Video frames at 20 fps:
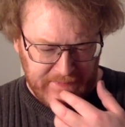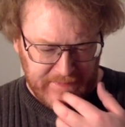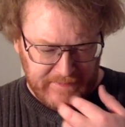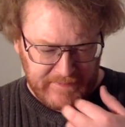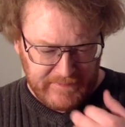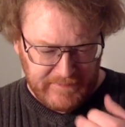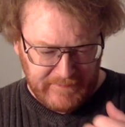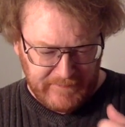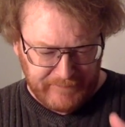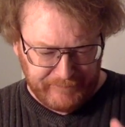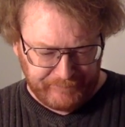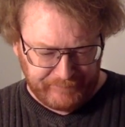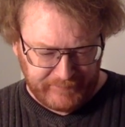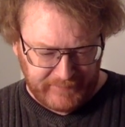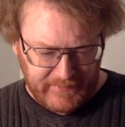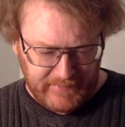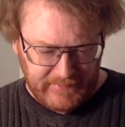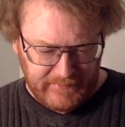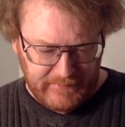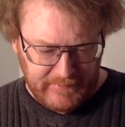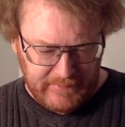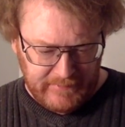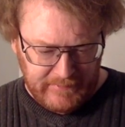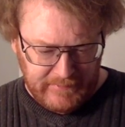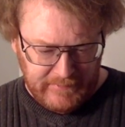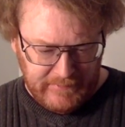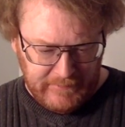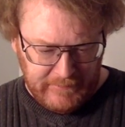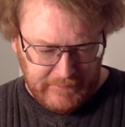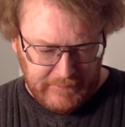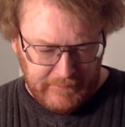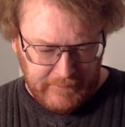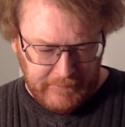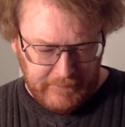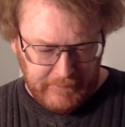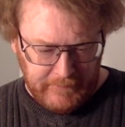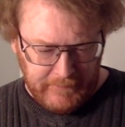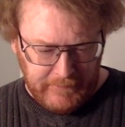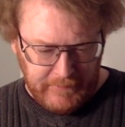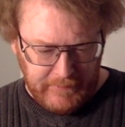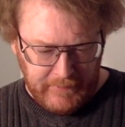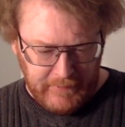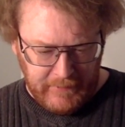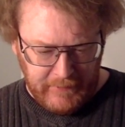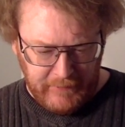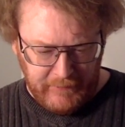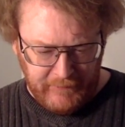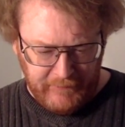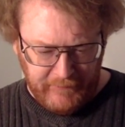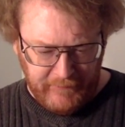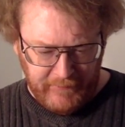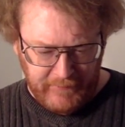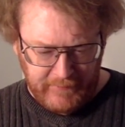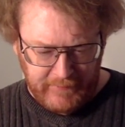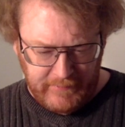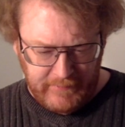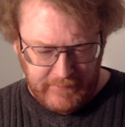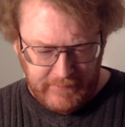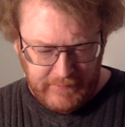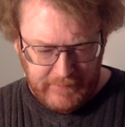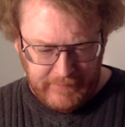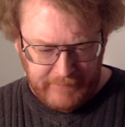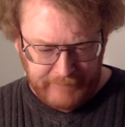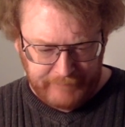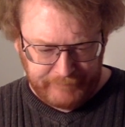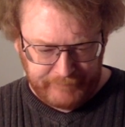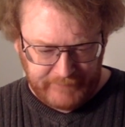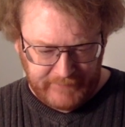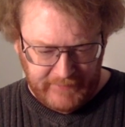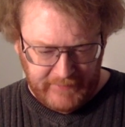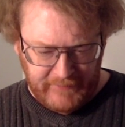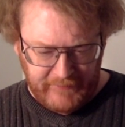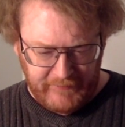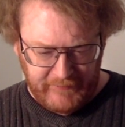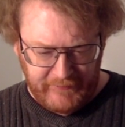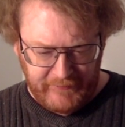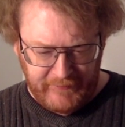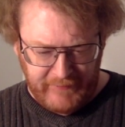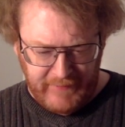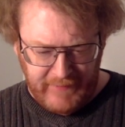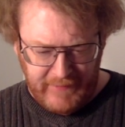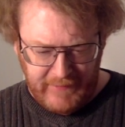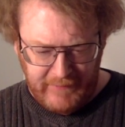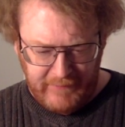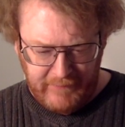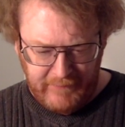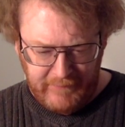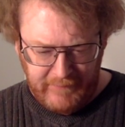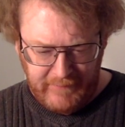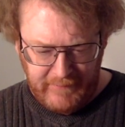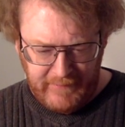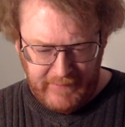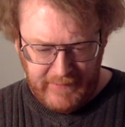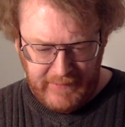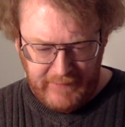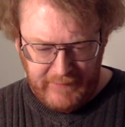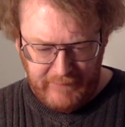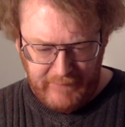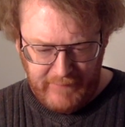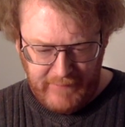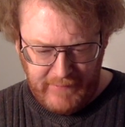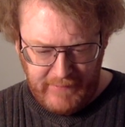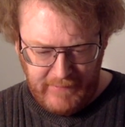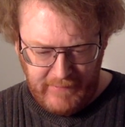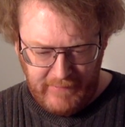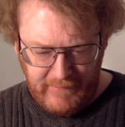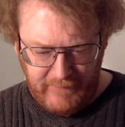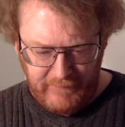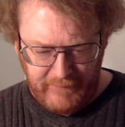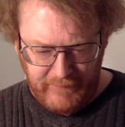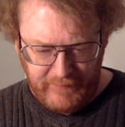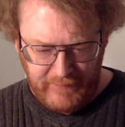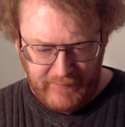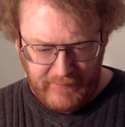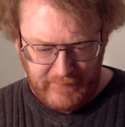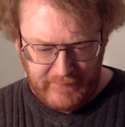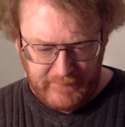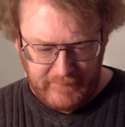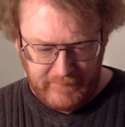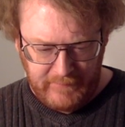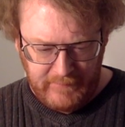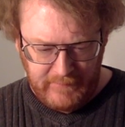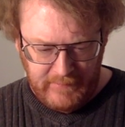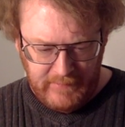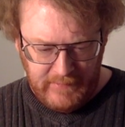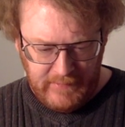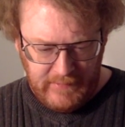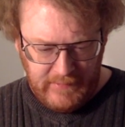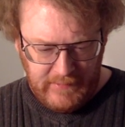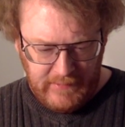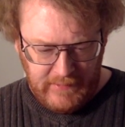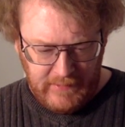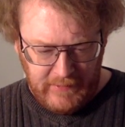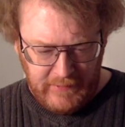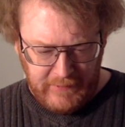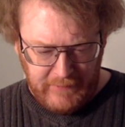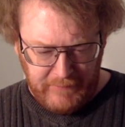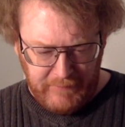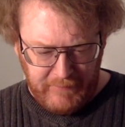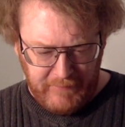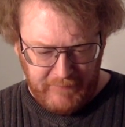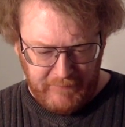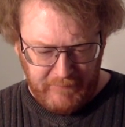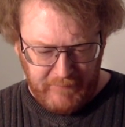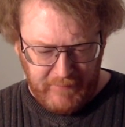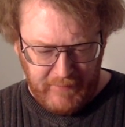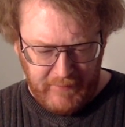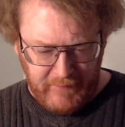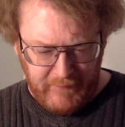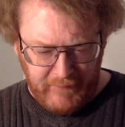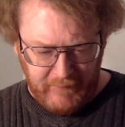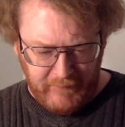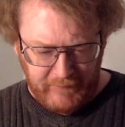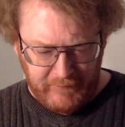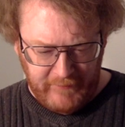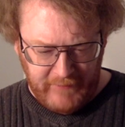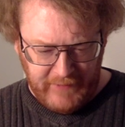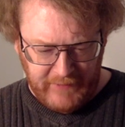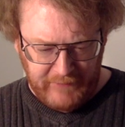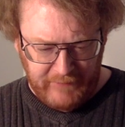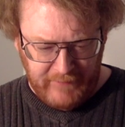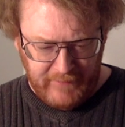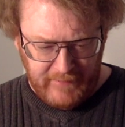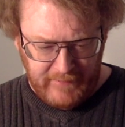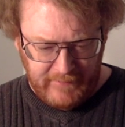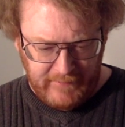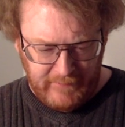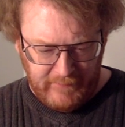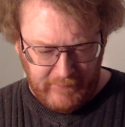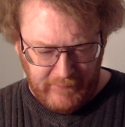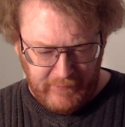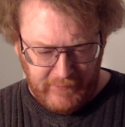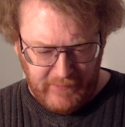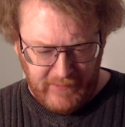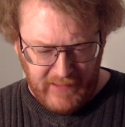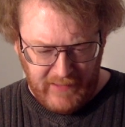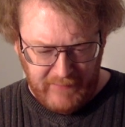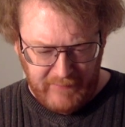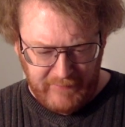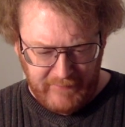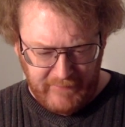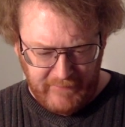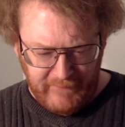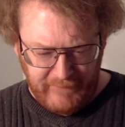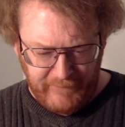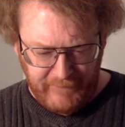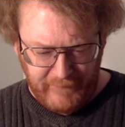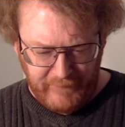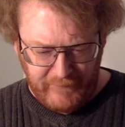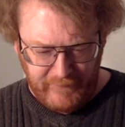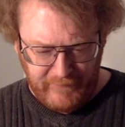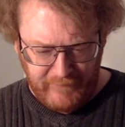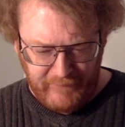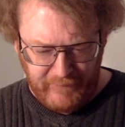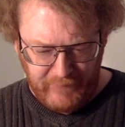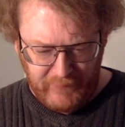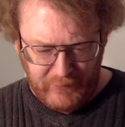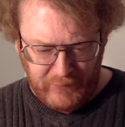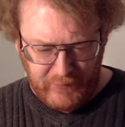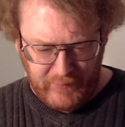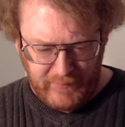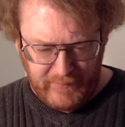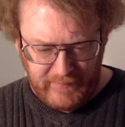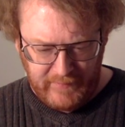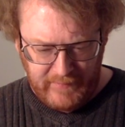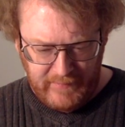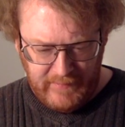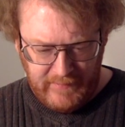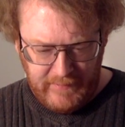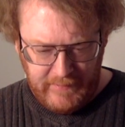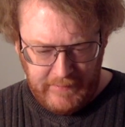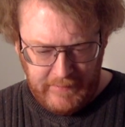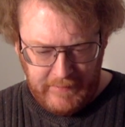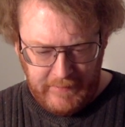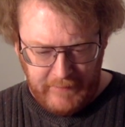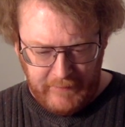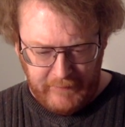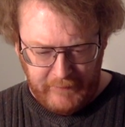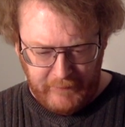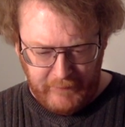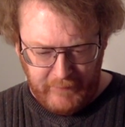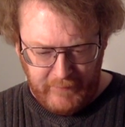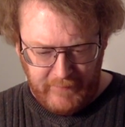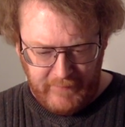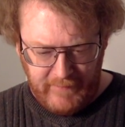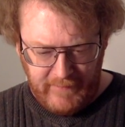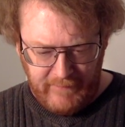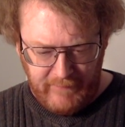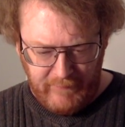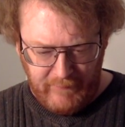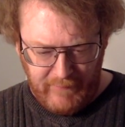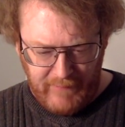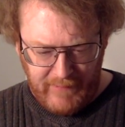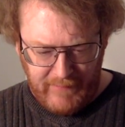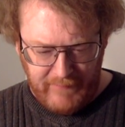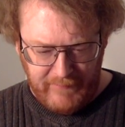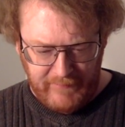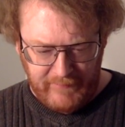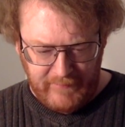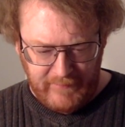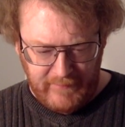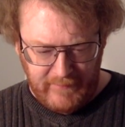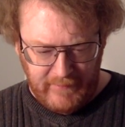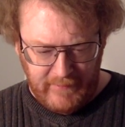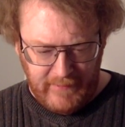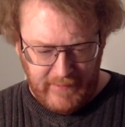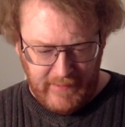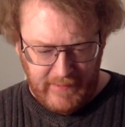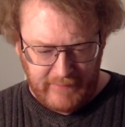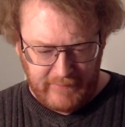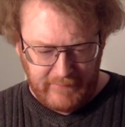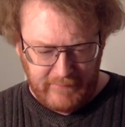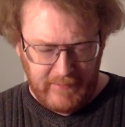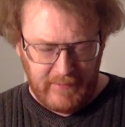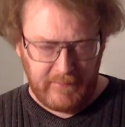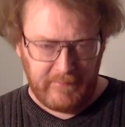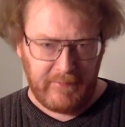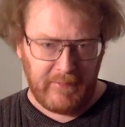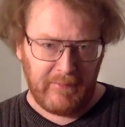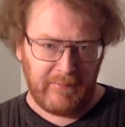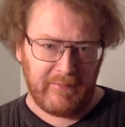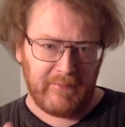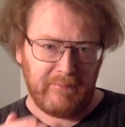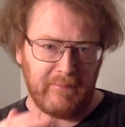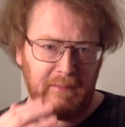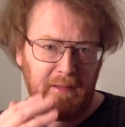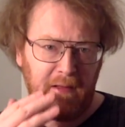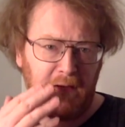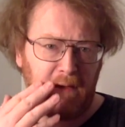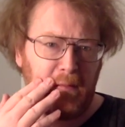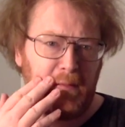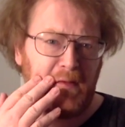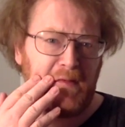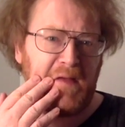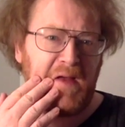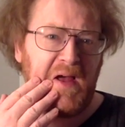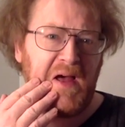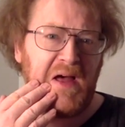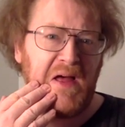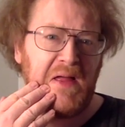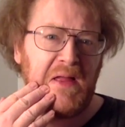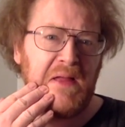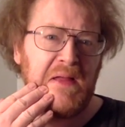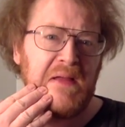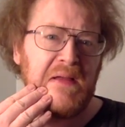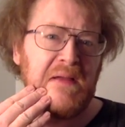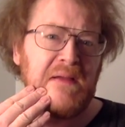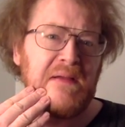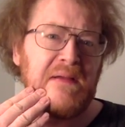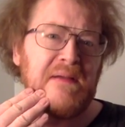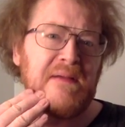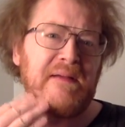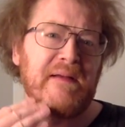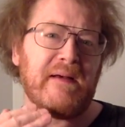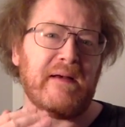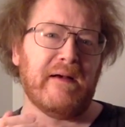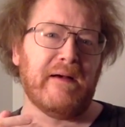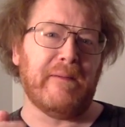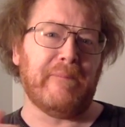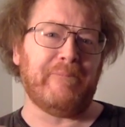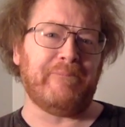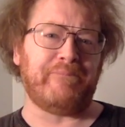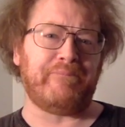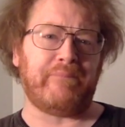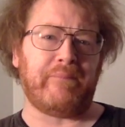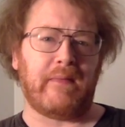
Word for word: um, Ondříček, assistant editor Ian Rakoff with un uncompressed monaural soundtrack, audio commentary featuring film critic and historian David Robinson and actor Malcolm, Malcolm McDowell. Um,